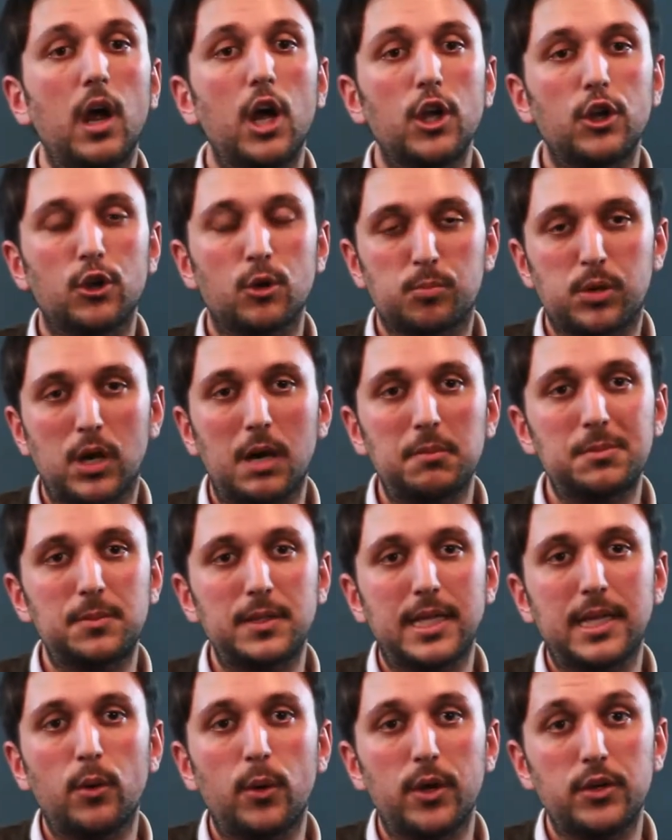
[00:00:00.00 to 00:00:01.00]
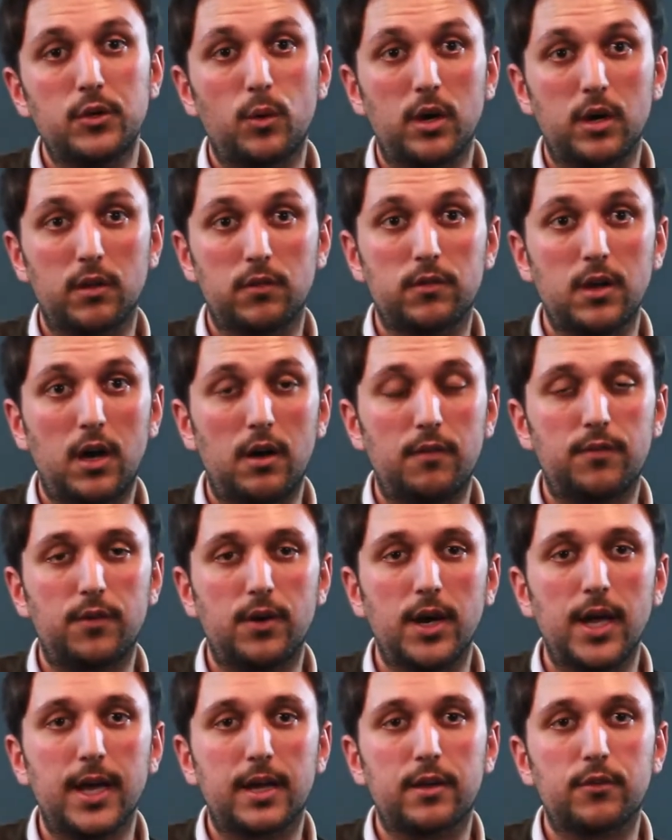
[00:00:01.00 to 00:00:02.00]
You're probably going to want to solve for
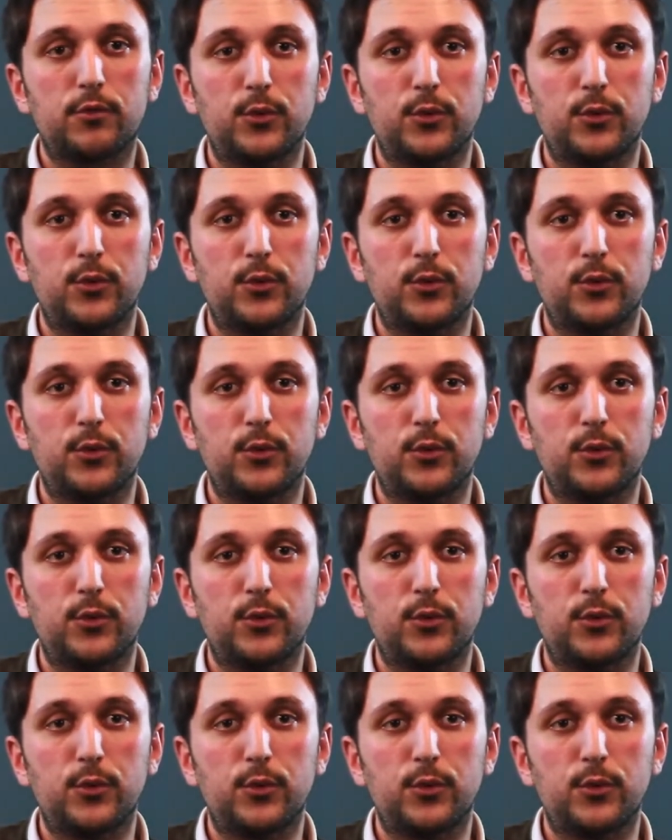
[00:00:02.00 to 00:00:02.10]
x,